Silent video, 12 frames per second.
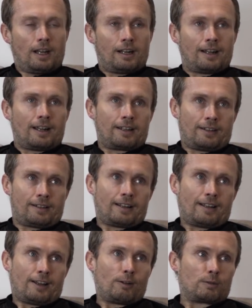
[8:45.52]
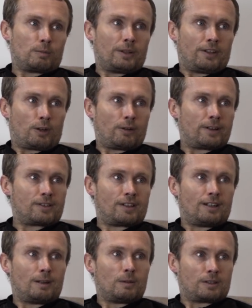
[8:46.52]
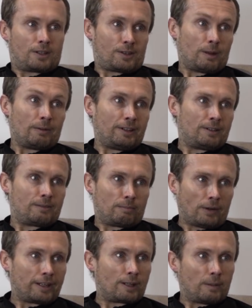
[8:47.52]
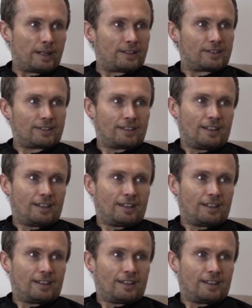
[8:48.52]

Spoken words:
And I think that helped with the crits that I won, because they were in breakaways.